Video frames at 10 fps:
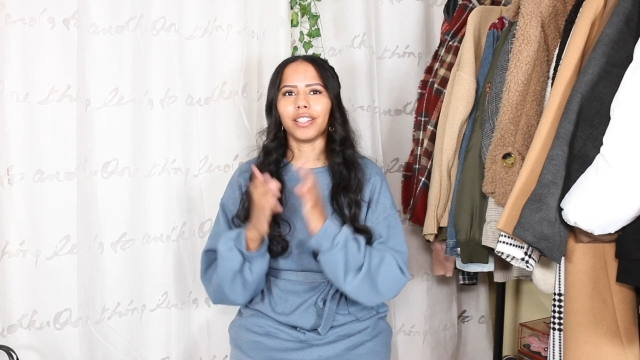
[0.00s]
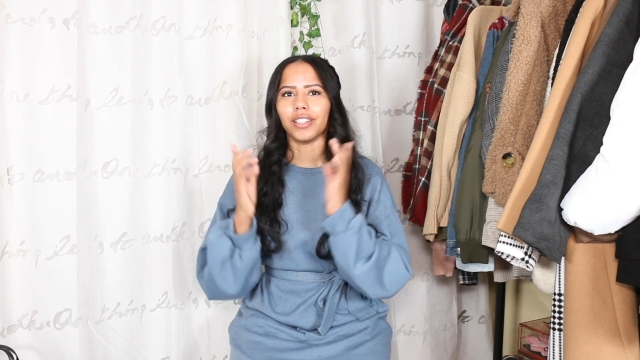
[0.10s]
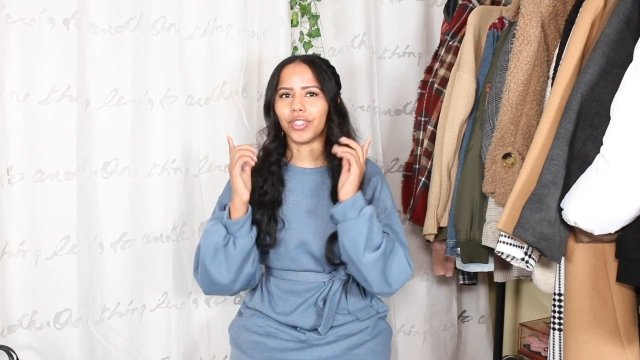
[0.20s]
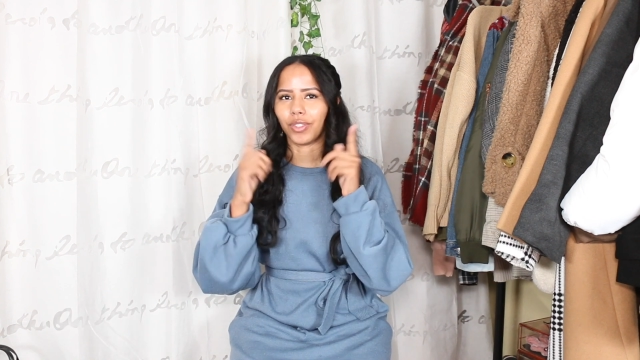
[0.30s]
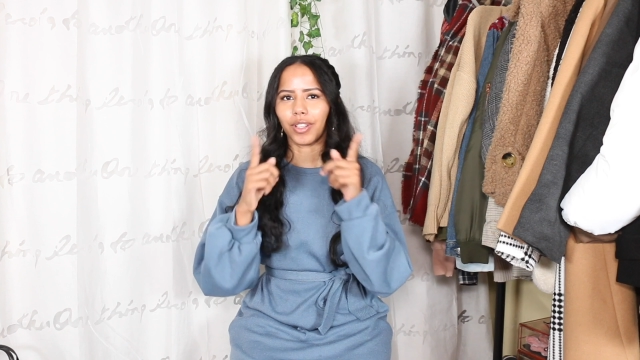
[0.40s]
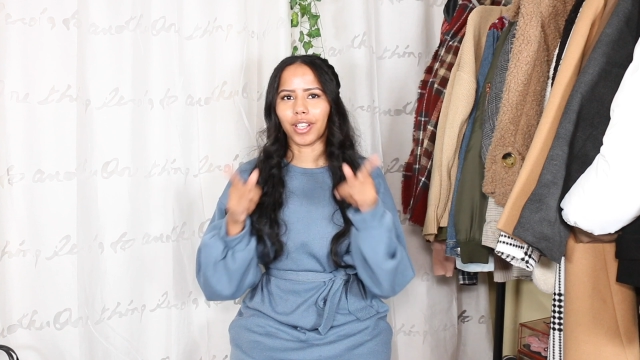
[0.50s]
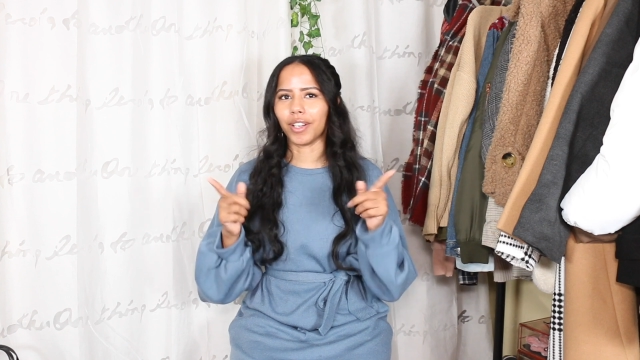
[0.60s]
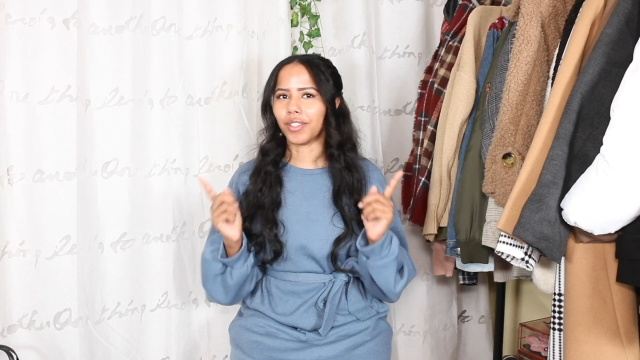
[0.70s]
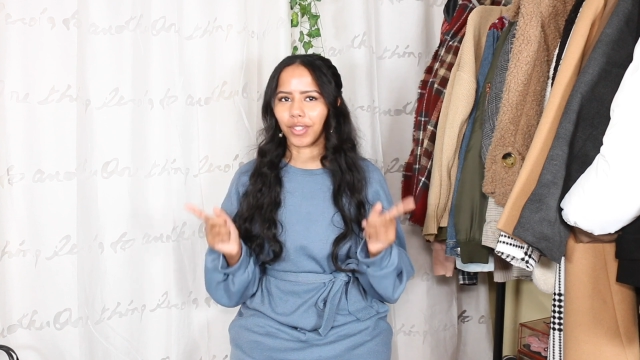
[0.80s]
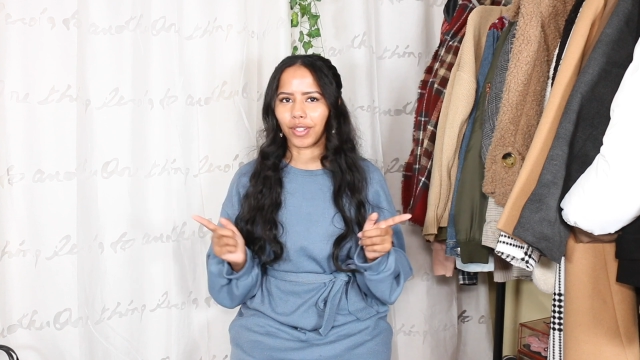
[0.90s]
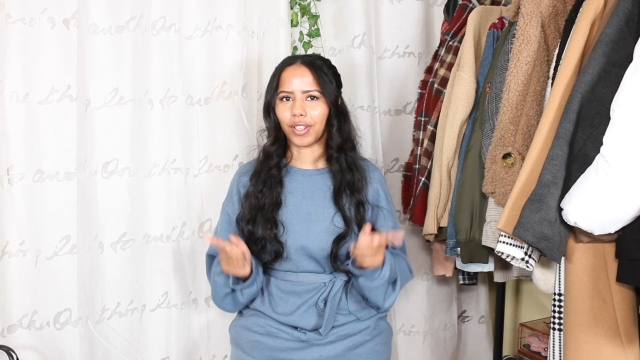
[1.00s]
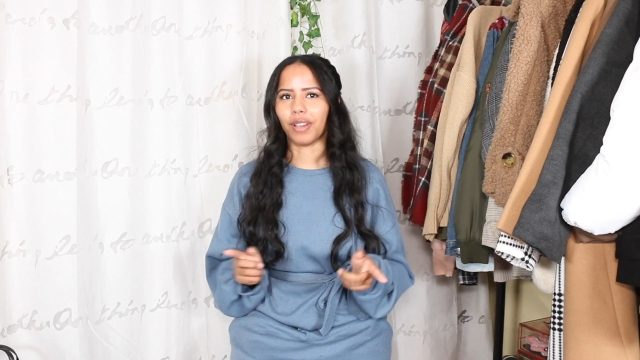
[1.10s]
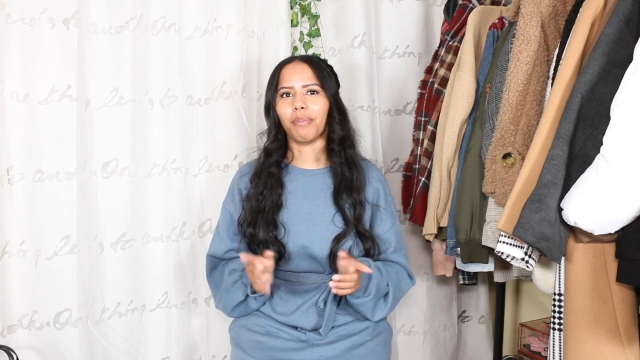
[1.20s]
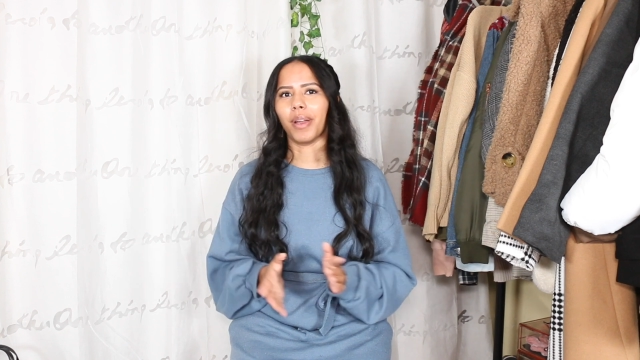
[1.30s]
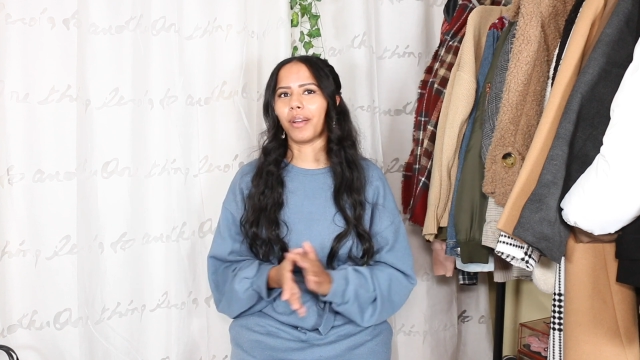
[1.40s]
the short hair is going to
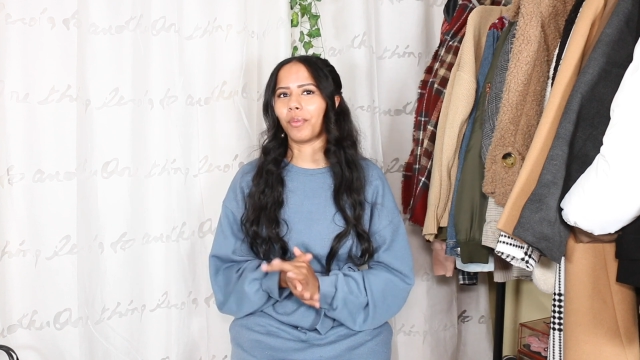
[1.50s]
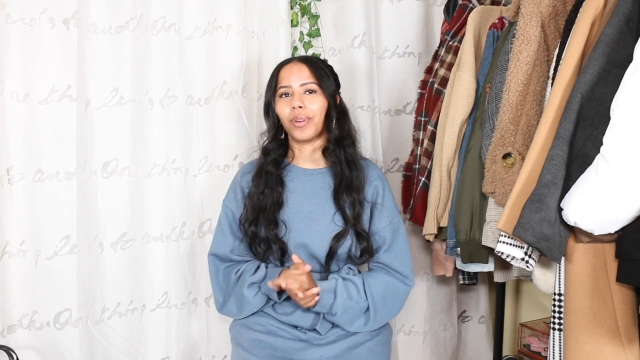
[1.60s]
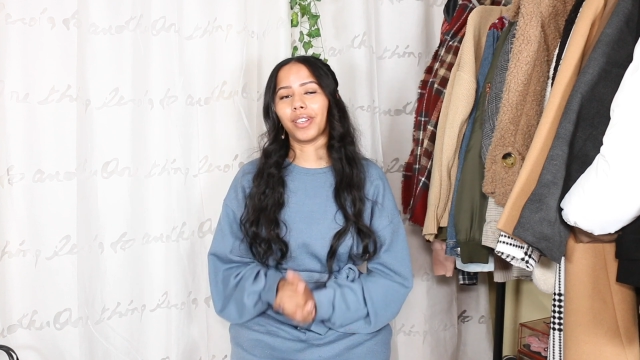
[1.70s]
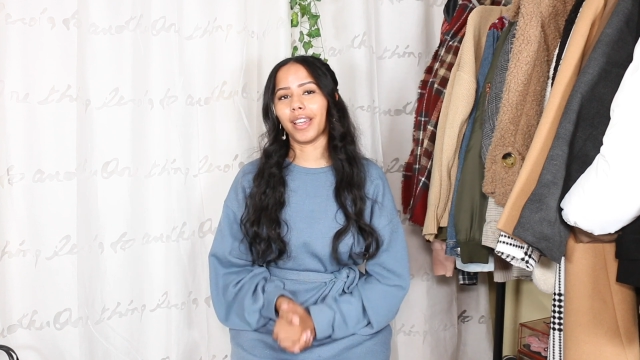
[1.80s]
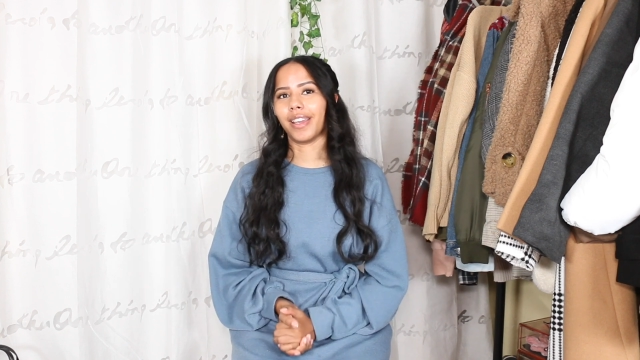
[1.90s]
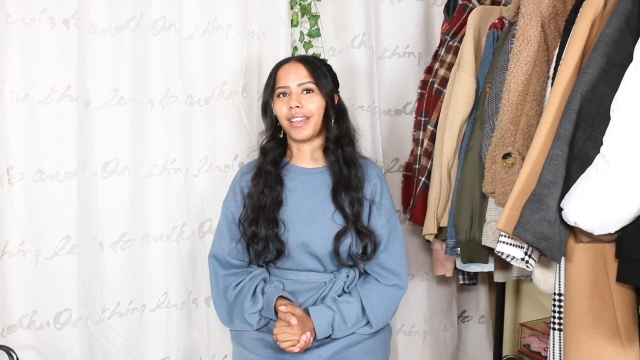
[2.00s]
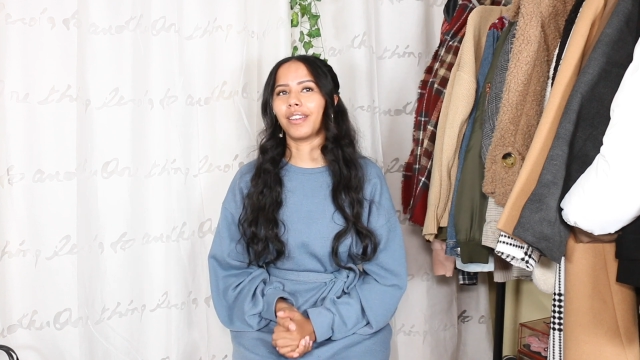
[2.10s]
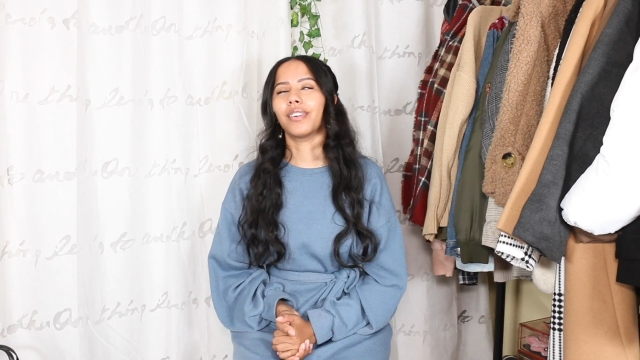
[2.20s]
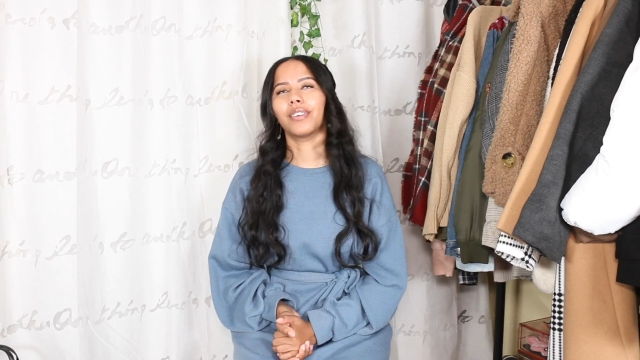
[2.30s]
come back one day.